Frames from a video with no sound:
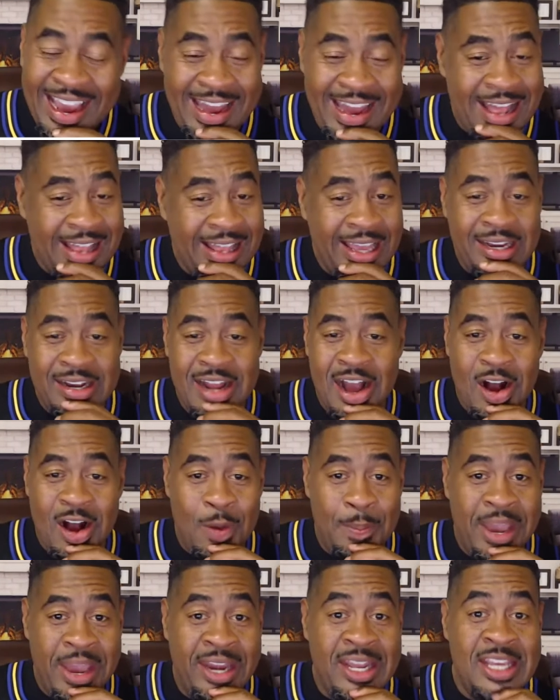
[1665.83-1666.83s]
And I'm like,
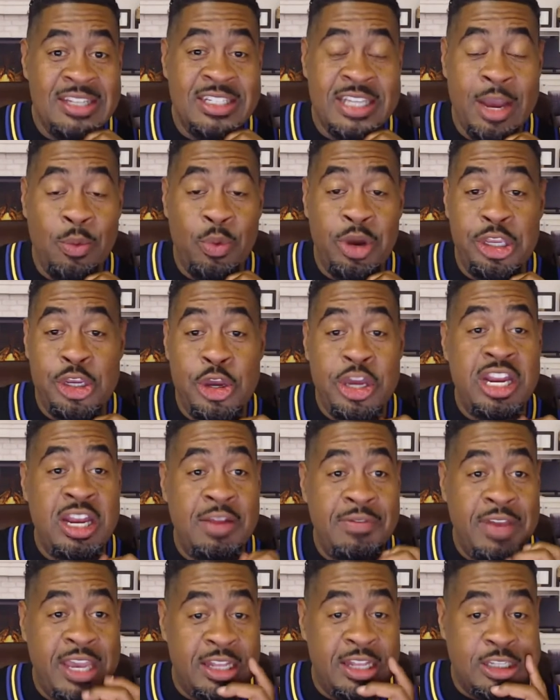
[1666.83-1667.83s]
no, man. He said, well, you
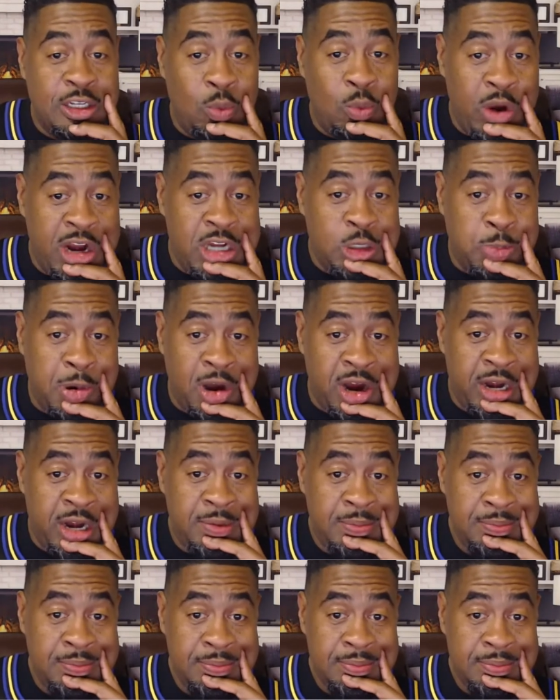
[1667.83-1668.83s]
didn't even get to the worst part.